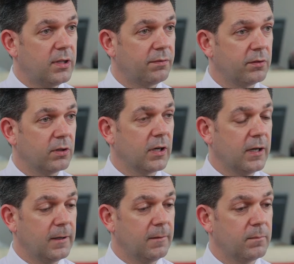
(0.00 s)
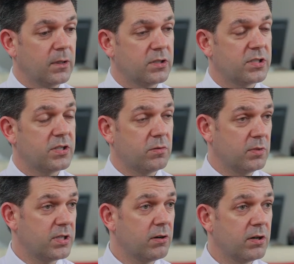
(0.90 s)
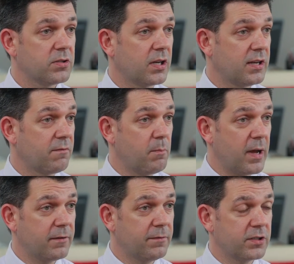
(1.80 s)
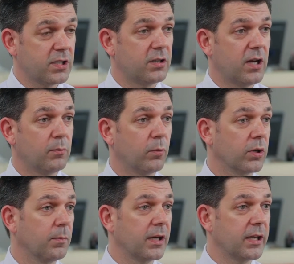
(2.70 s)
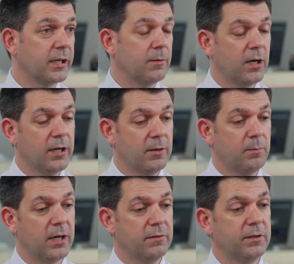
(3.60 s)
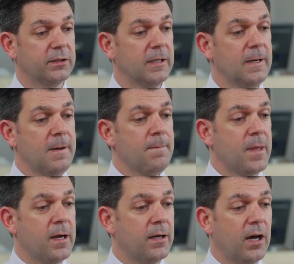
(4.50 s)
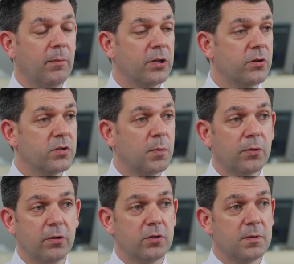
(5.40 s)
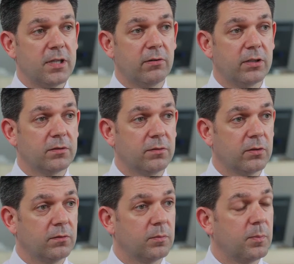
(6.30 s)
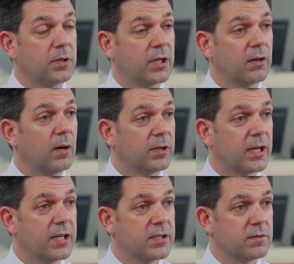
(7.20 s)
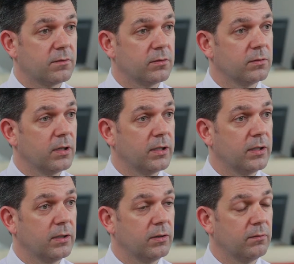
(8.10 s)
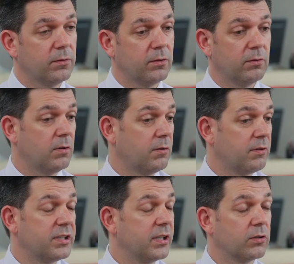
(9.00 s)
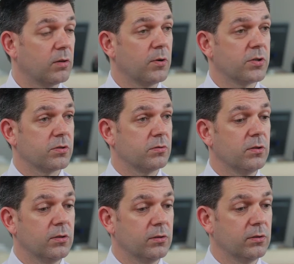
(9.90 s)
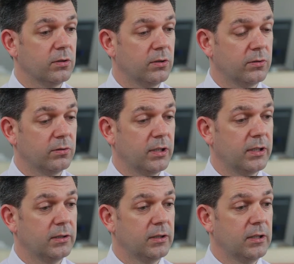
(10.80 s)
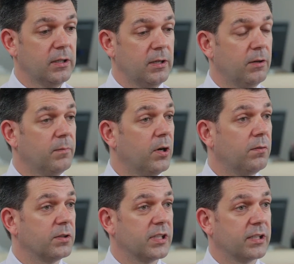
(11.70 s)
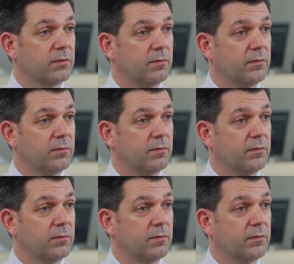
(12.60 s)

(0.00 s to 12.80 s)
different constituent materials and different benefits and workability benefits, and we use both of those materials for particular applications for a retail, commercial or office sector